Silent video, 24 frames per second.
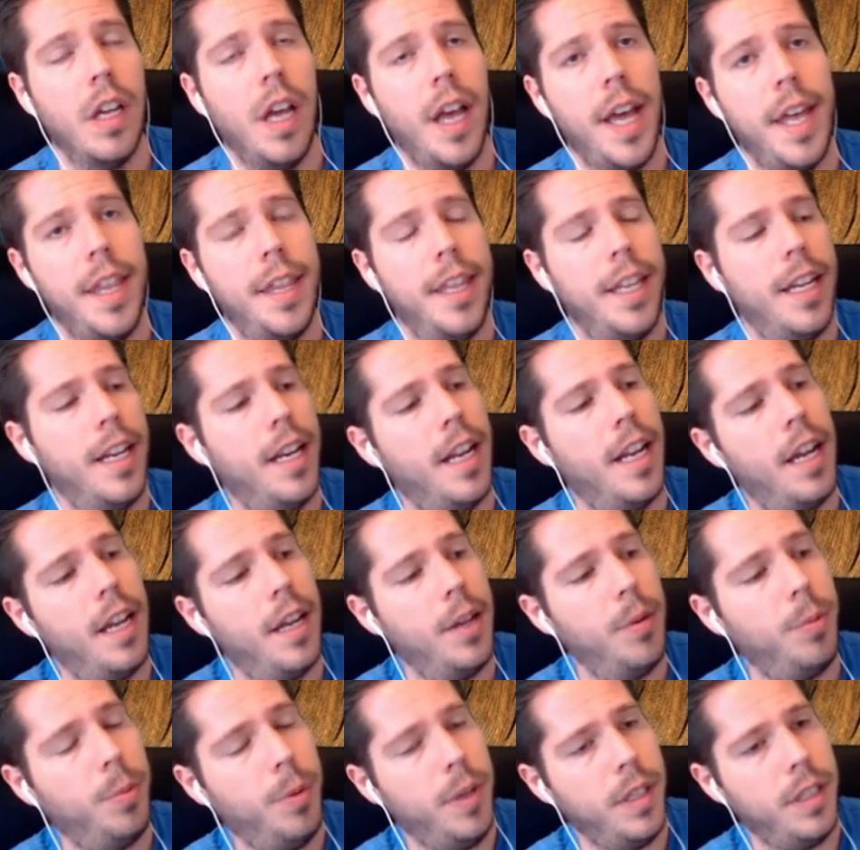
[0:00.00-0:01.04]
and then
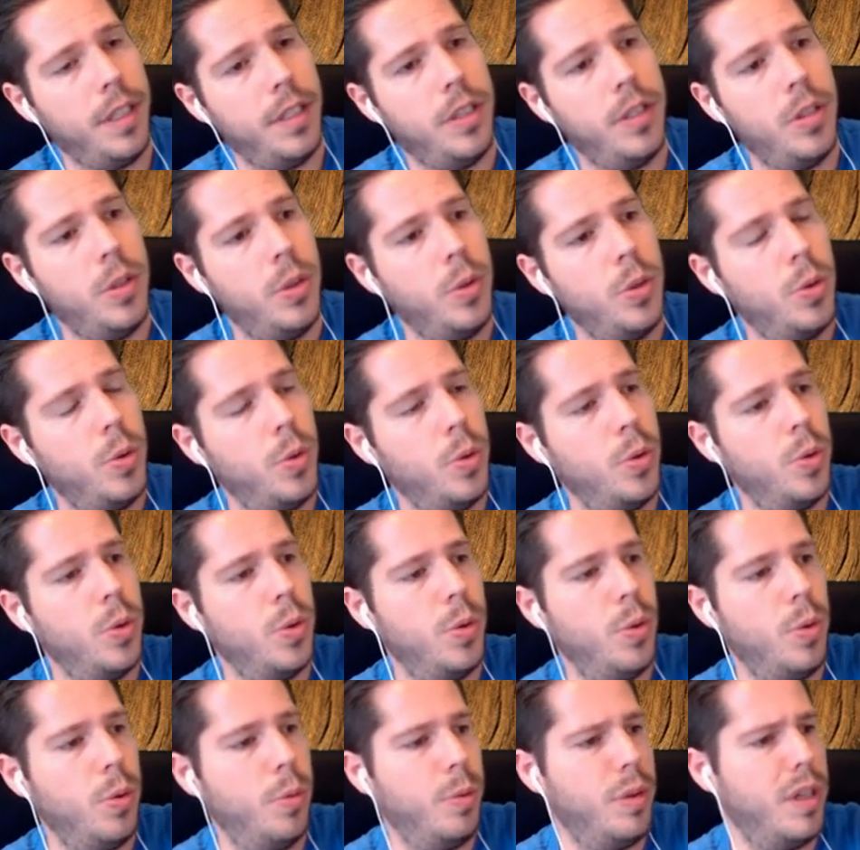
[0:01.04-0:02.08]
I went
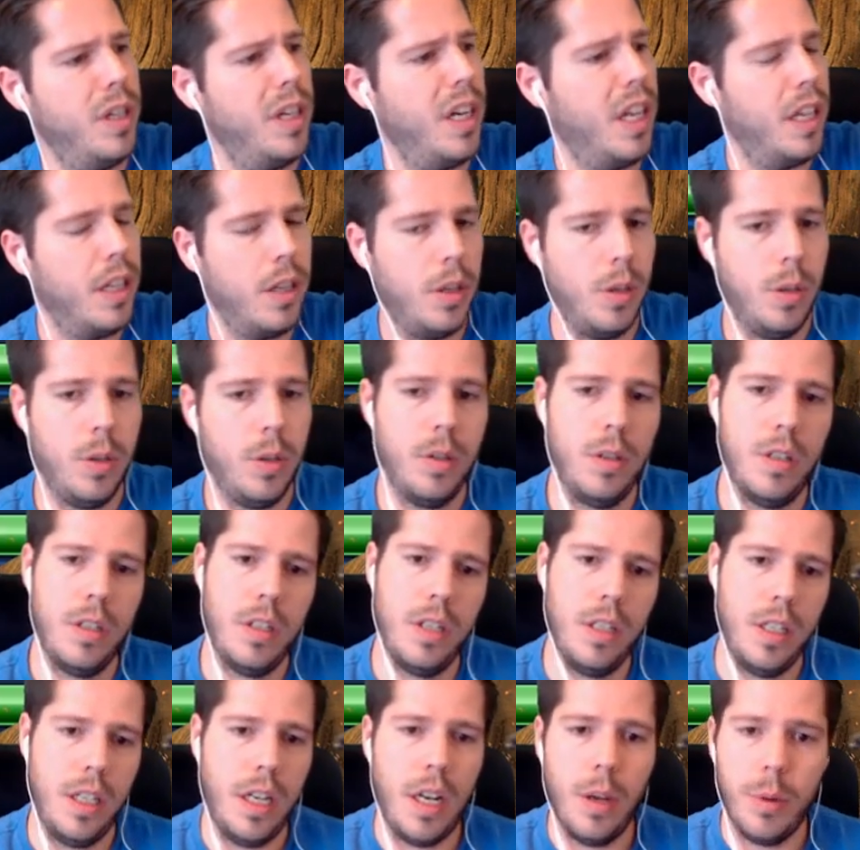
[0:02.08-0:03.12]
to, where did I go?
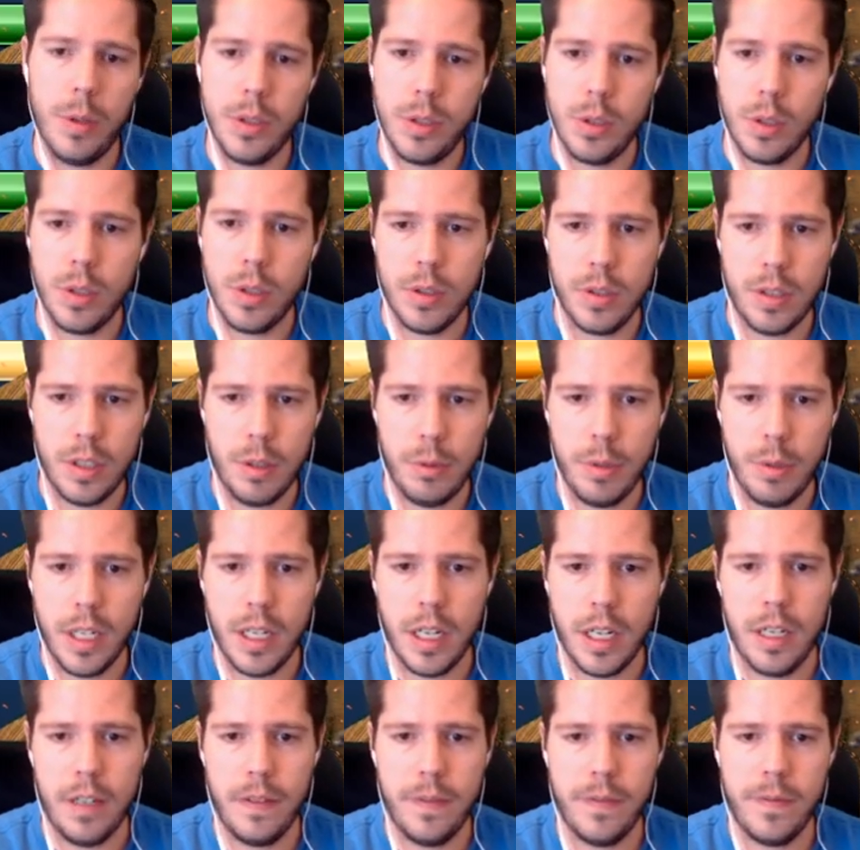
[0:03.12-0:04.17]
Then I went to Costa
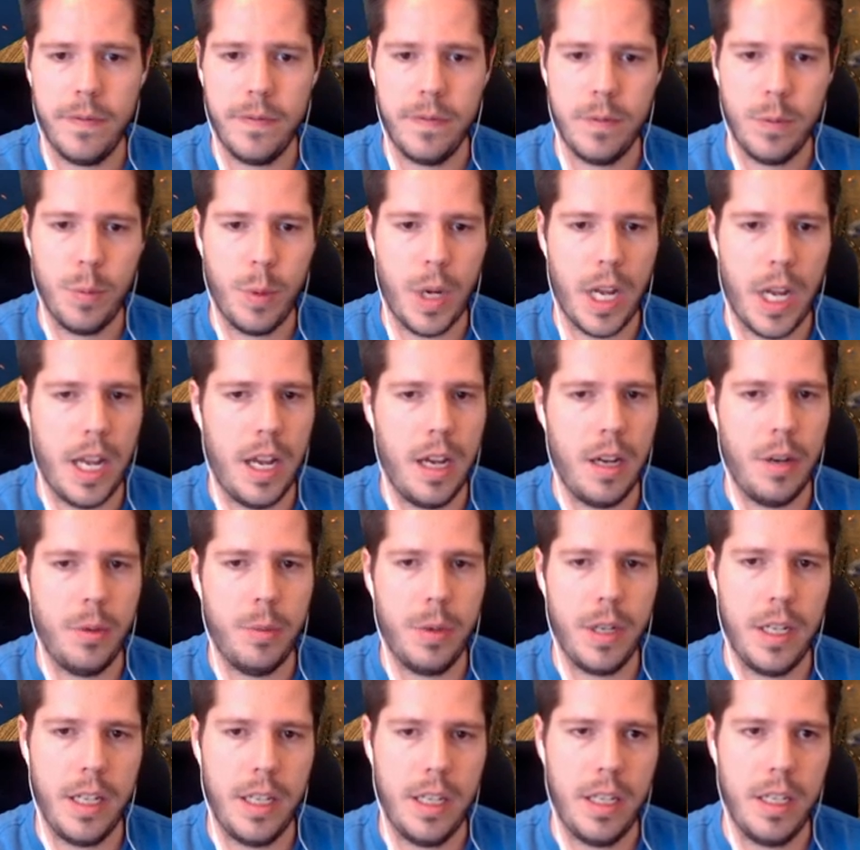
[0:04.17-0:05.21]
Rica. Wow,
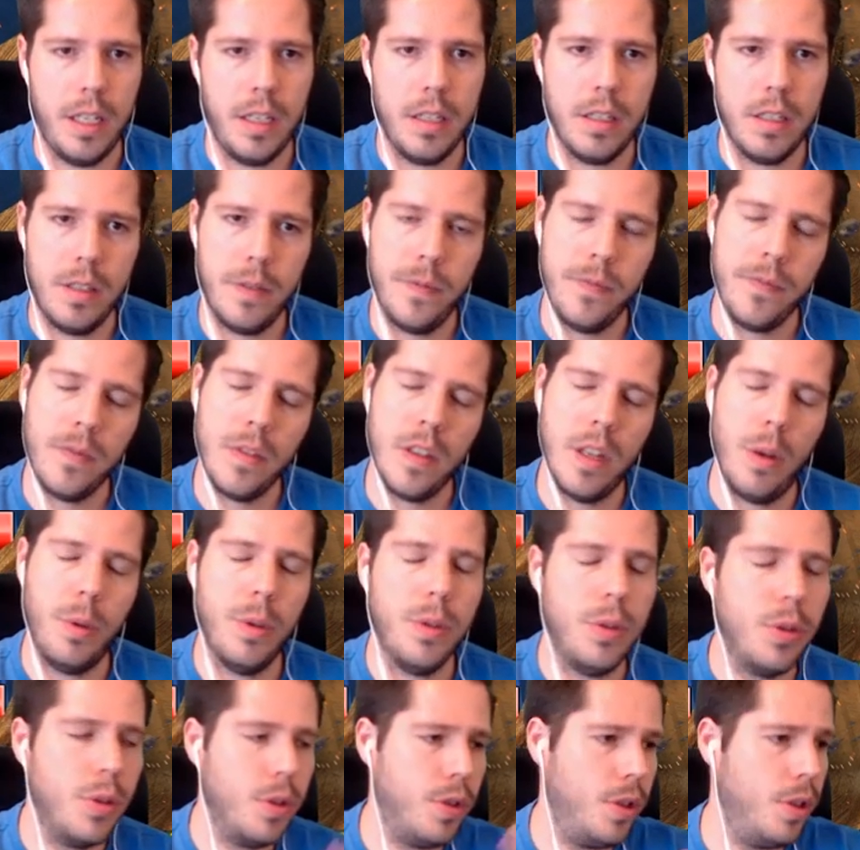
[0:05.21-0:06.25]
what a hand. I
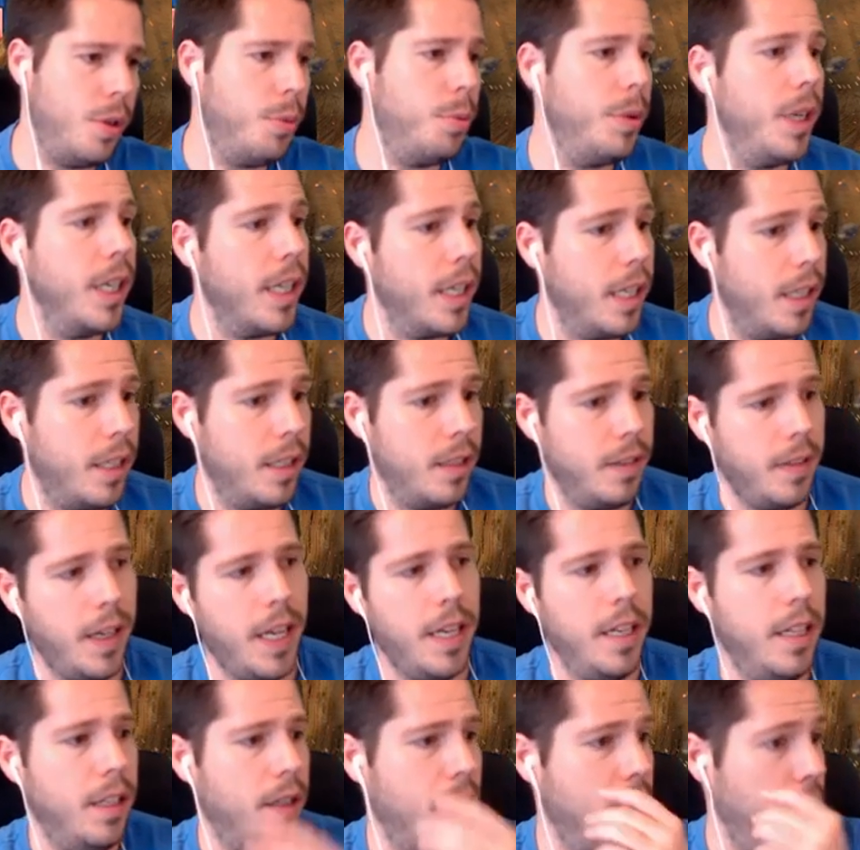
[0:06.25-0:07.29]
went to Costa Rica
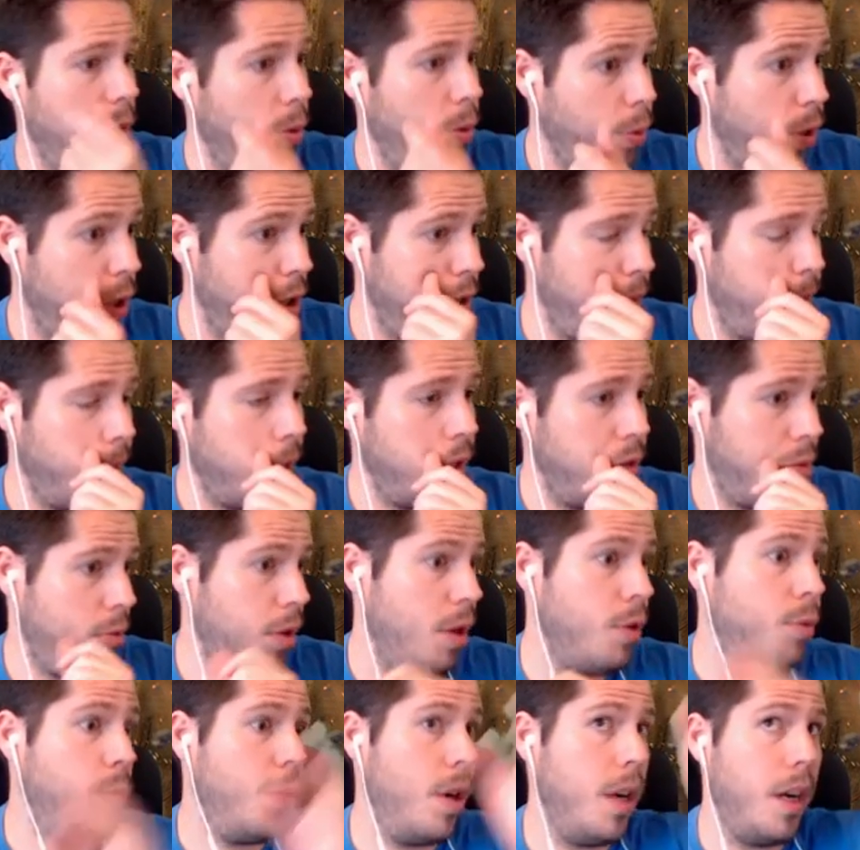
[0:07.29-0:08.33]
and it got worse because
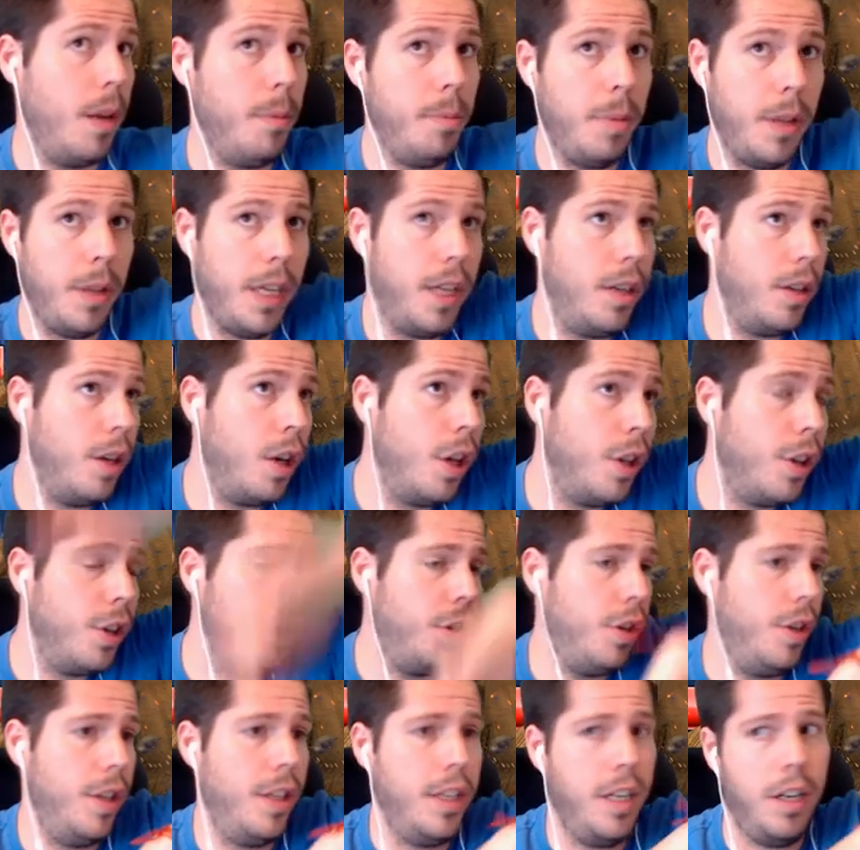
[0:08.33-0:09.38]
round one I played
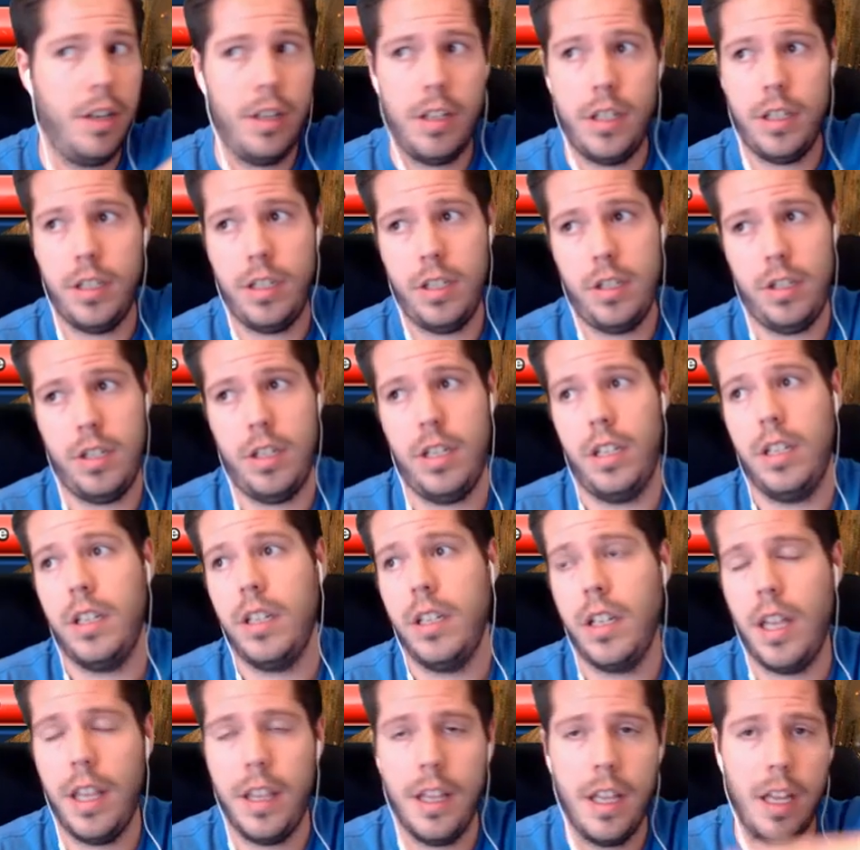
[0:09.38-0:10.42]
under the air conditioning,
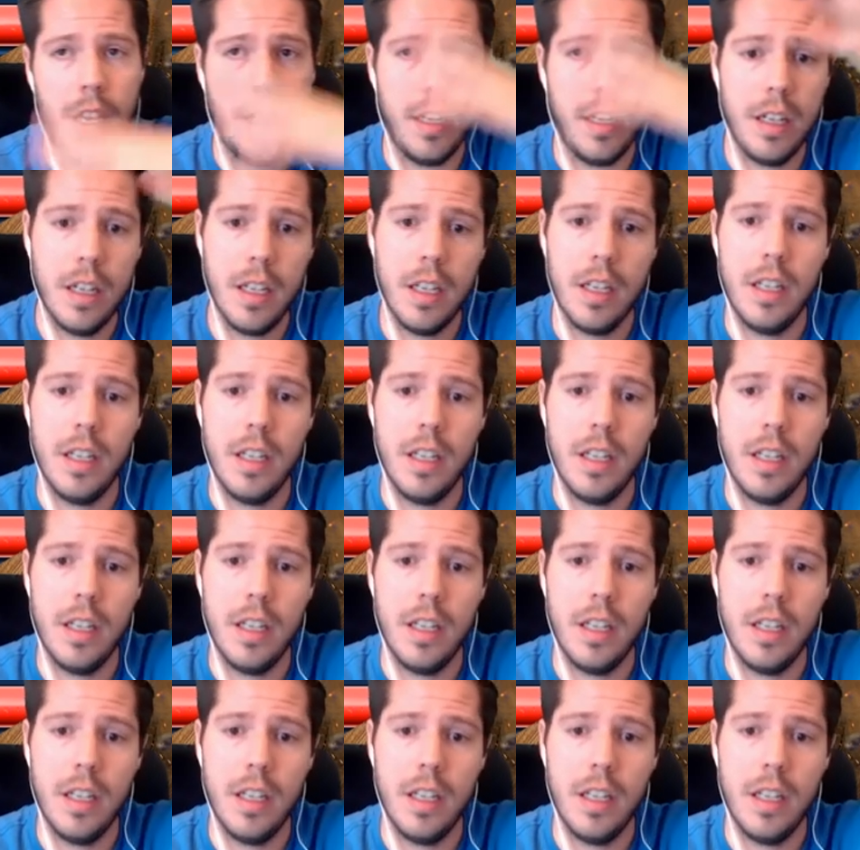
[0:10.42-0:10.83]
and then